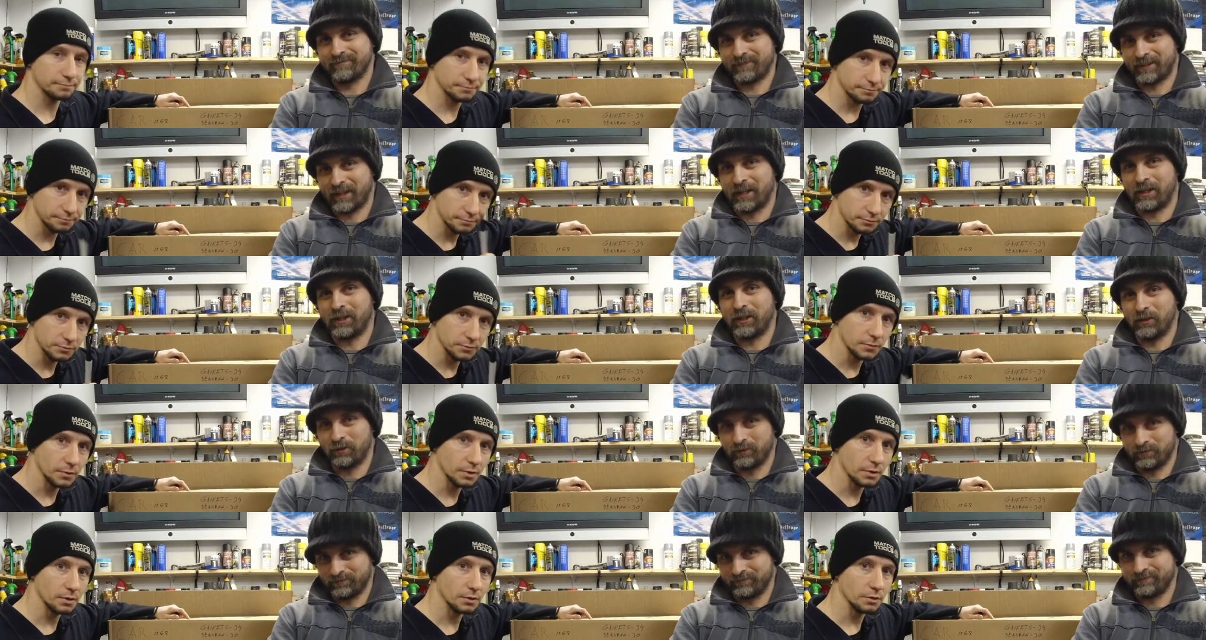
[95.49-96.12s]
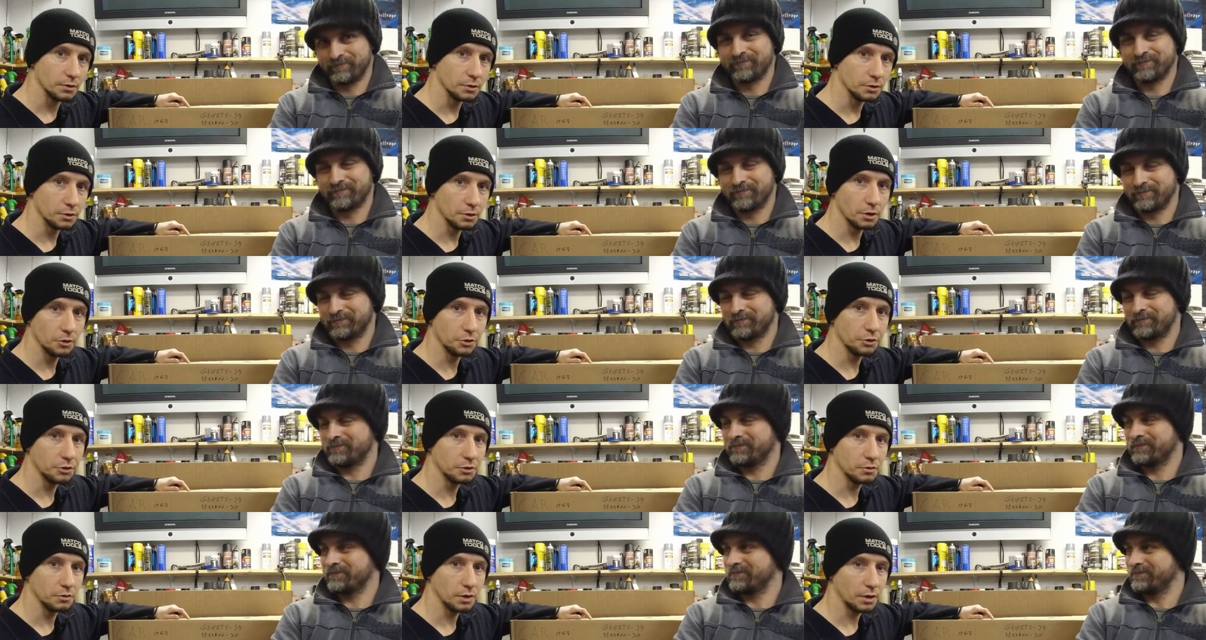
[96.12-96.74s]
Speaker 1: Thank you. You
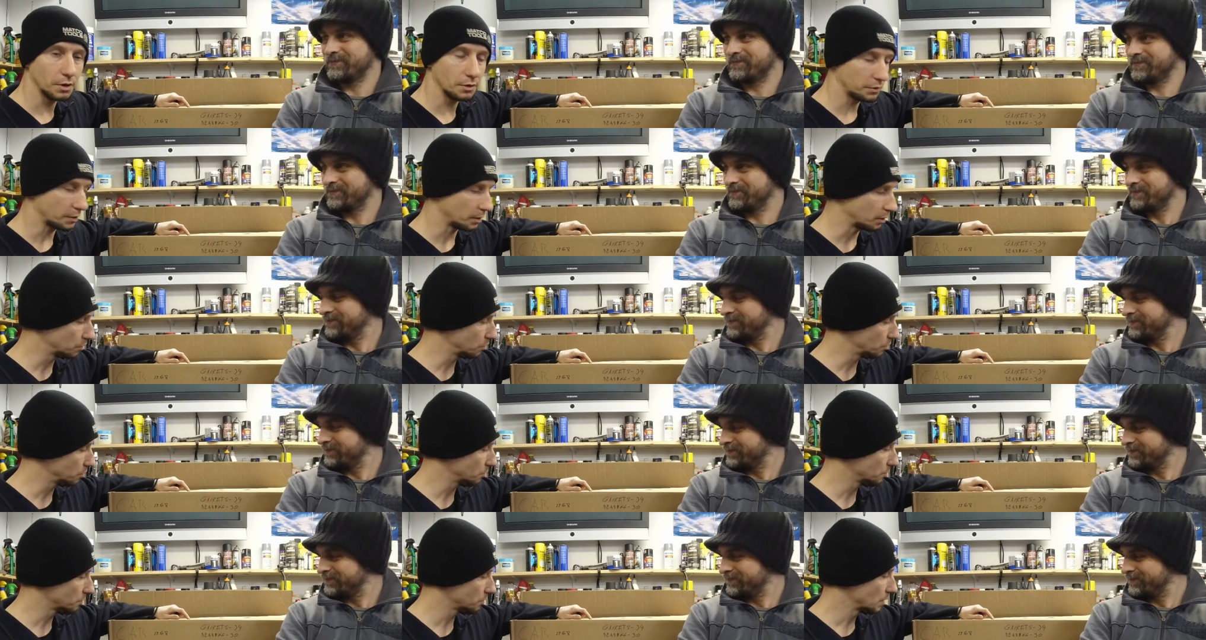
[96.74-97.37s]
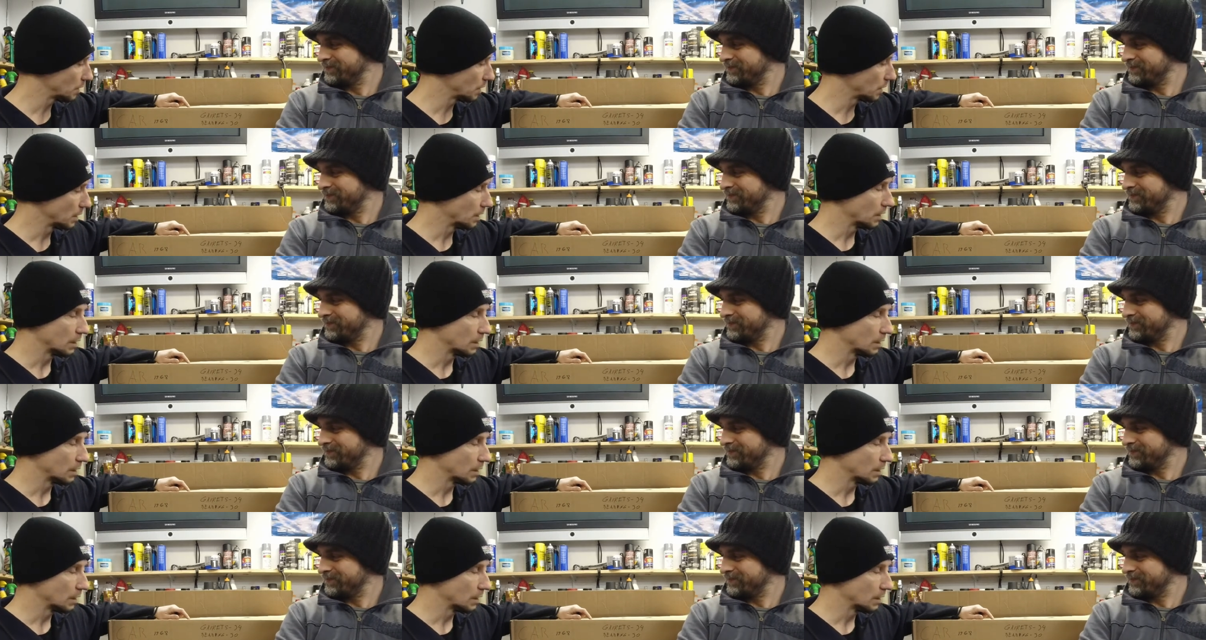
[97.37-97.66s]
know who you are. Thank you.